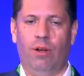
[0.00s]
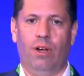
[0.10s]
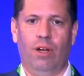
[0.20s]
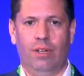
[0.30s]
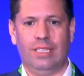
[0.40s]

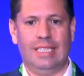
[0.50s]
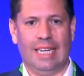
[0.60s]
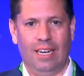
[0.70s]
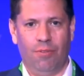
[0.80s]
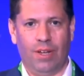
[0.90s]
a
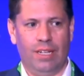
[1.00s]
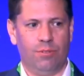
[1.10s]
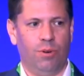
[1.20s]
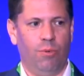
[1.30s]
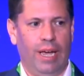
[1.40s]
significant
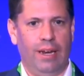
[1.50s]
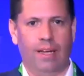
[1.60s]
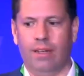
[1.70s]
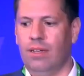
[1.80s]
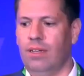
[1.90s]

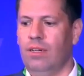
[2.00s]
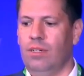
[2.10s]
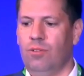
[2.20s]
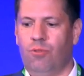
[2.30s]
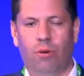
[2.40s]
re-rating
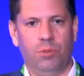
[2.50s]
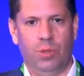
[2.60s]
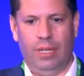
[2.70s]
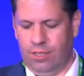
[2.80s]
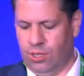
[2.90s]
from
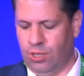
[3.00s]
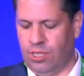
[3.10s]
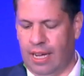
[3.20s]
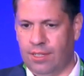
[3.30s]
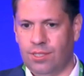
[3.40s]
drilling
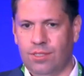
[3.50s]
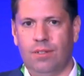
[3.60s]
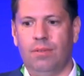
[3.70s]
success.